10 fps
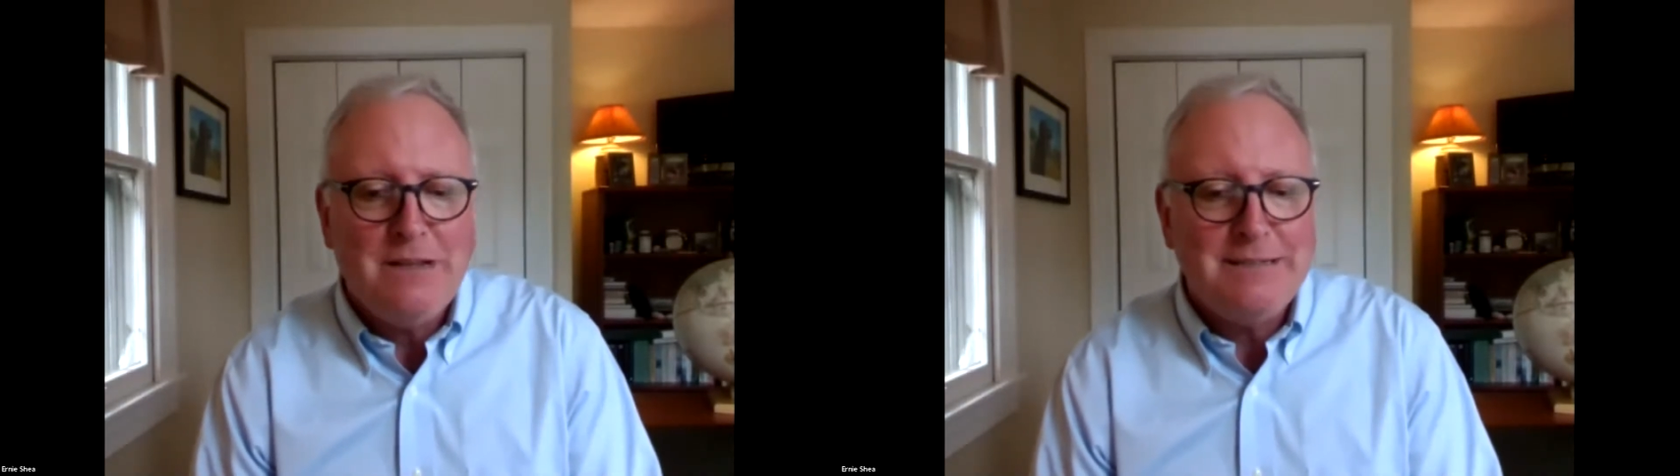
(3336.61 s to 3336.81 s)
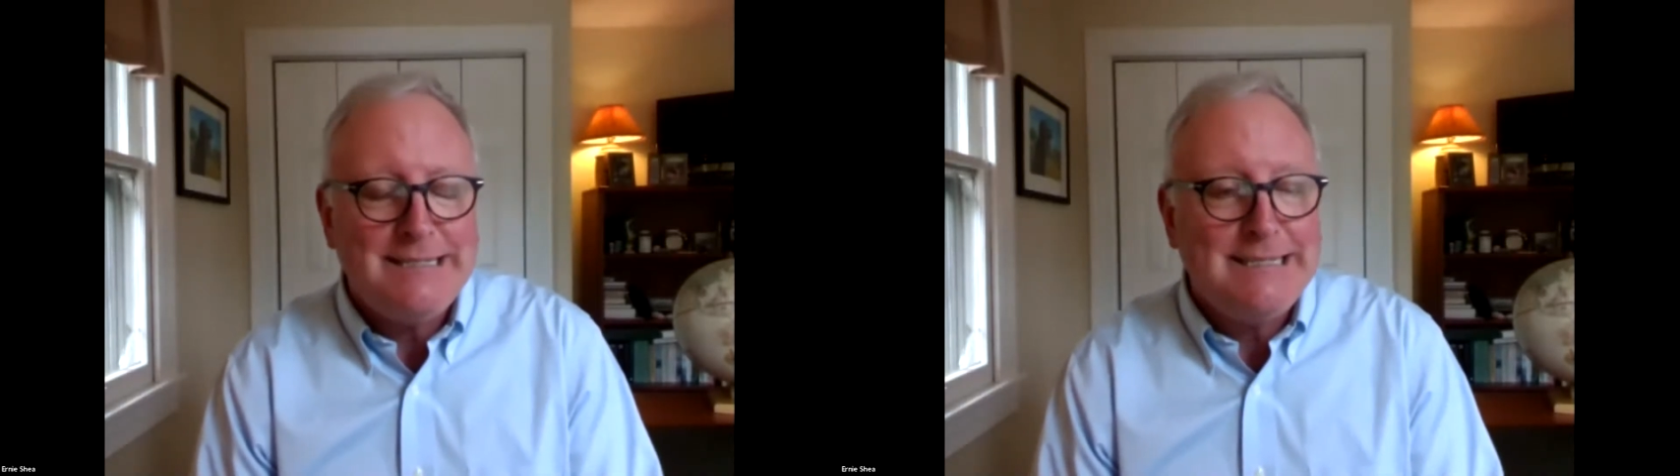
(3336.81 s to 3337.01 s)

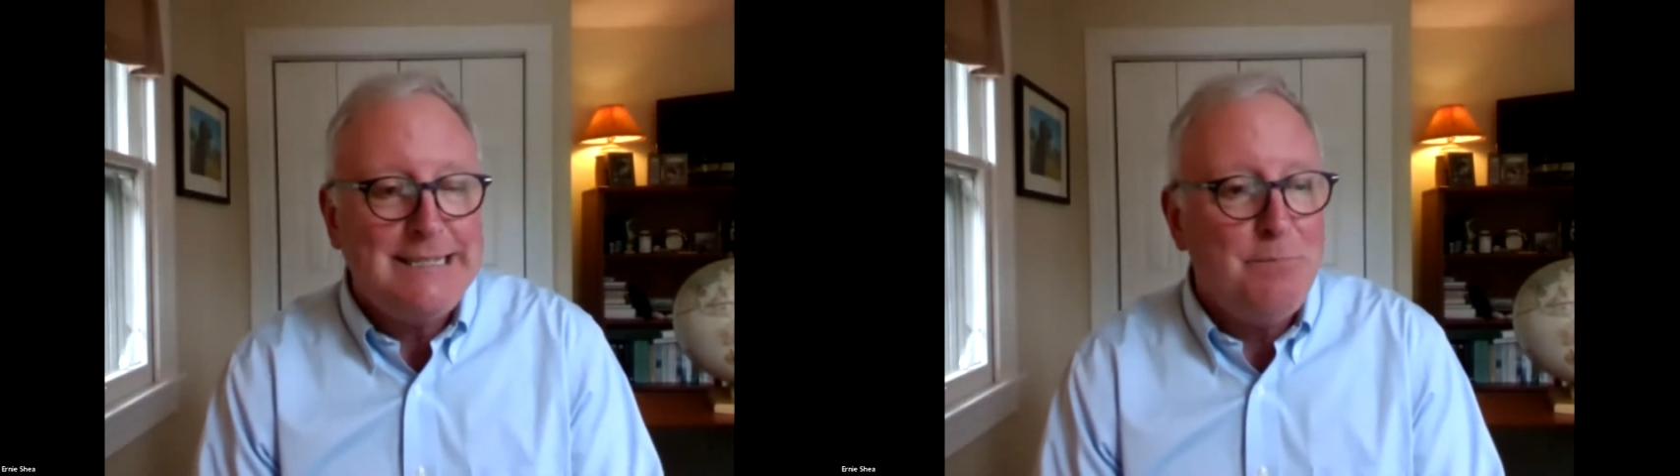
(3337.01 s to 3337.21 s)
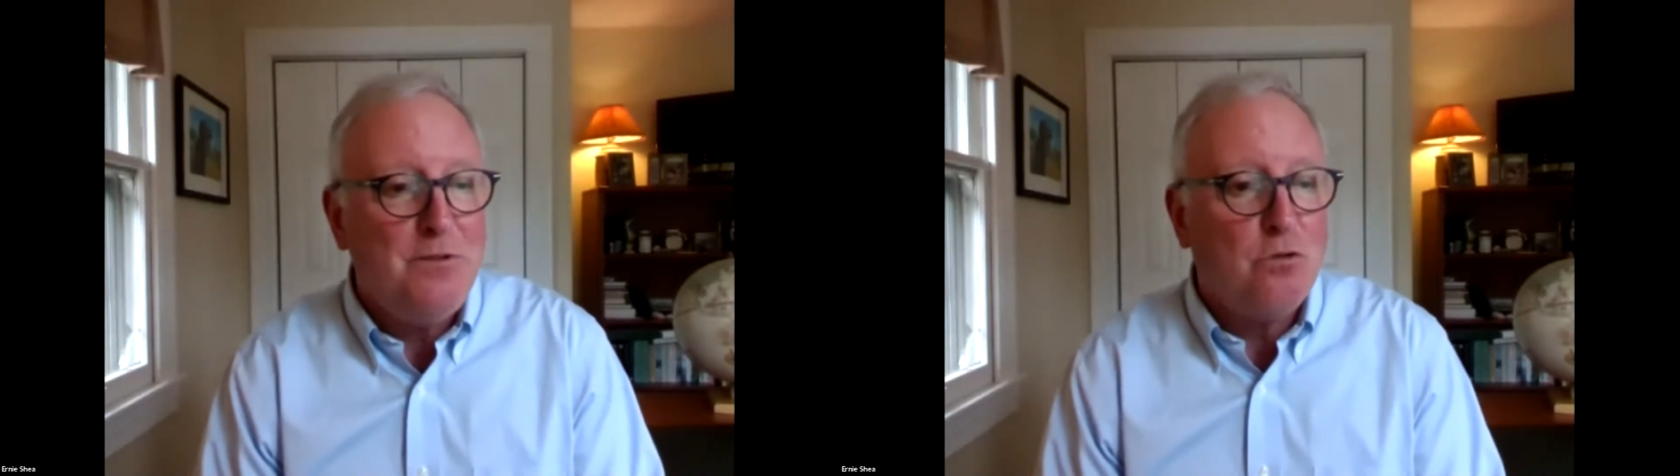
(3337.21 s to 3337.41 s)

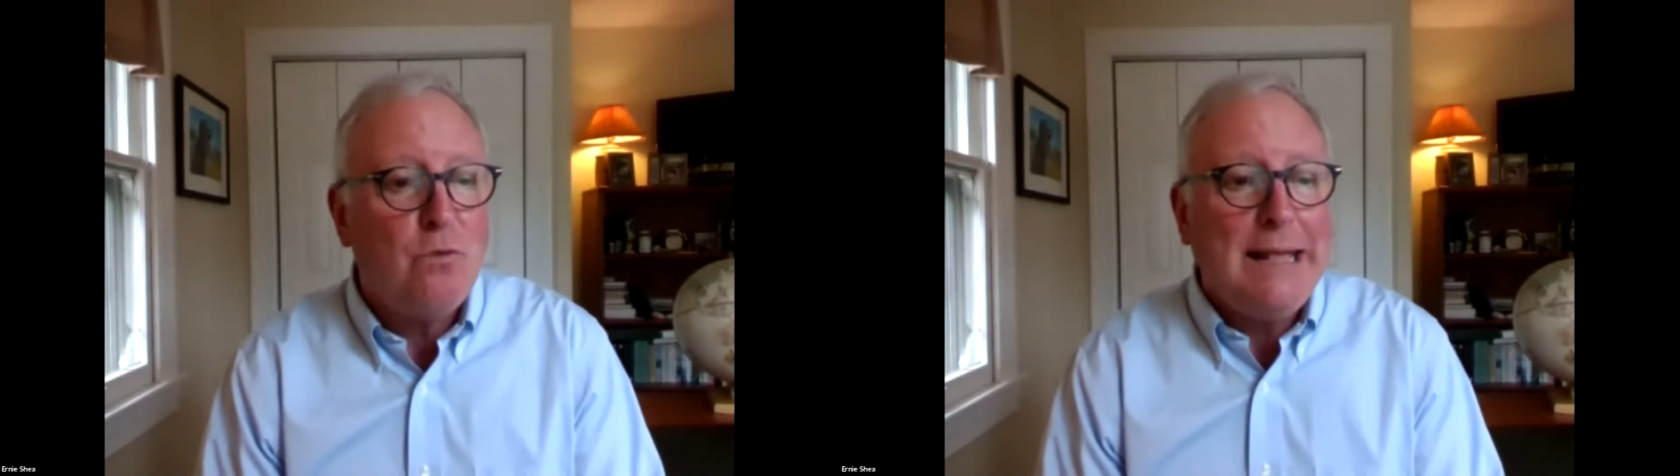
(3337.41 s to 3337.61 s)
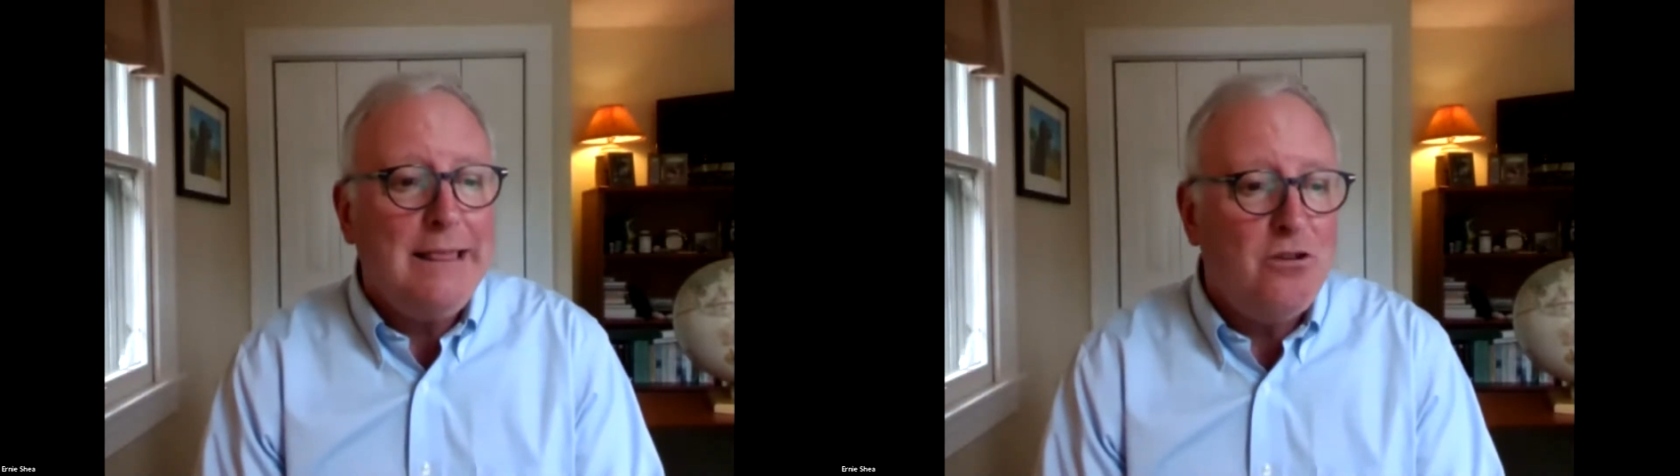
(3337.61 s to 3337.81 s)
some of the
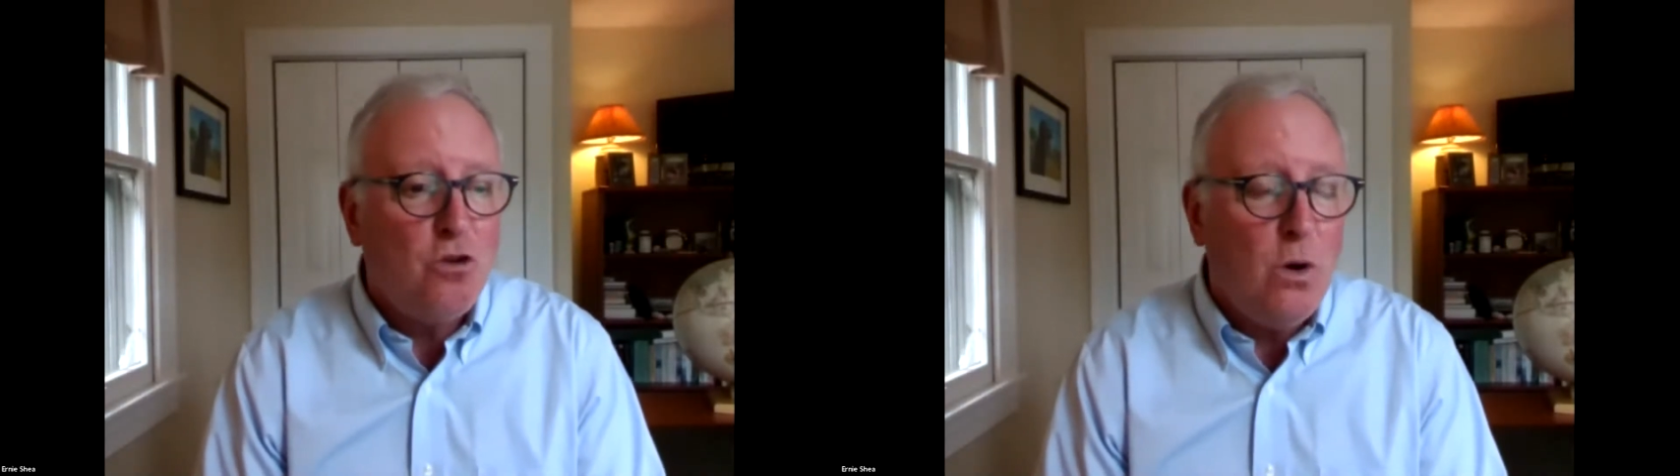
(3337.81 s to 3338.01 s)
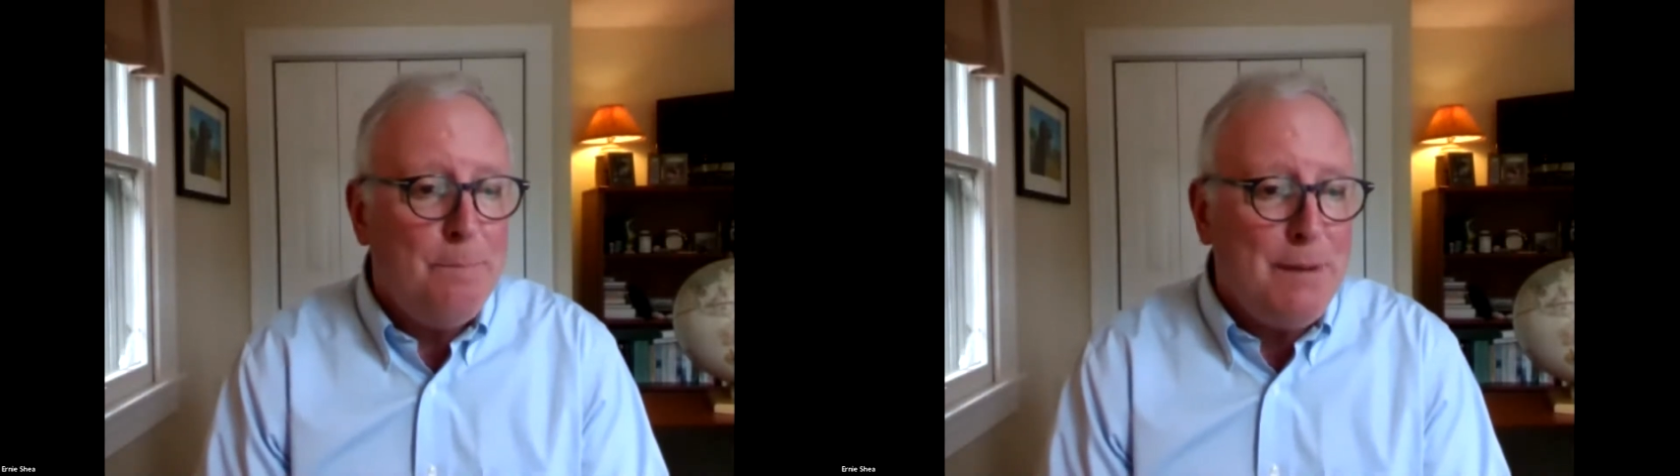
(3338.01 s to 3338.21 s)
regulatory